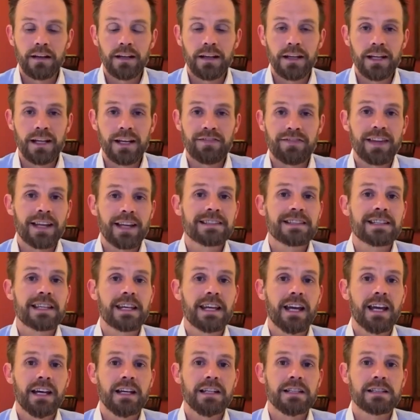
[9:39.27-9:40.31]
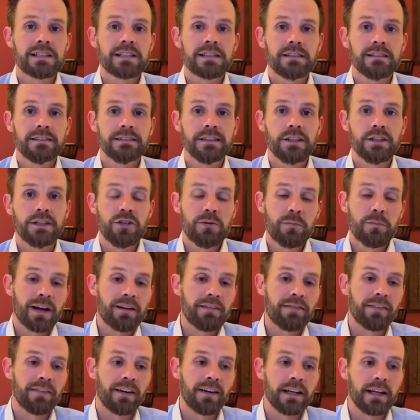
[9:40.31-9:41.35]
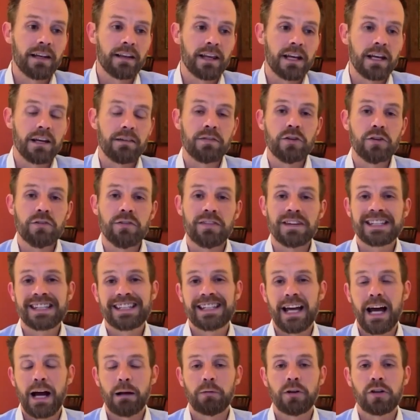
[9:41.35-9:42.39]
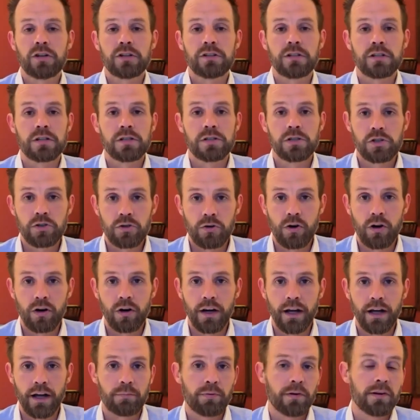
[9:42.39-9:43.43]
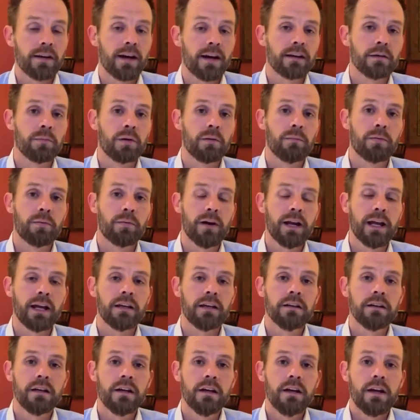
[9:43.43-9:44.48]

if that's the case, you might find that if you've established a strong and protectable brand,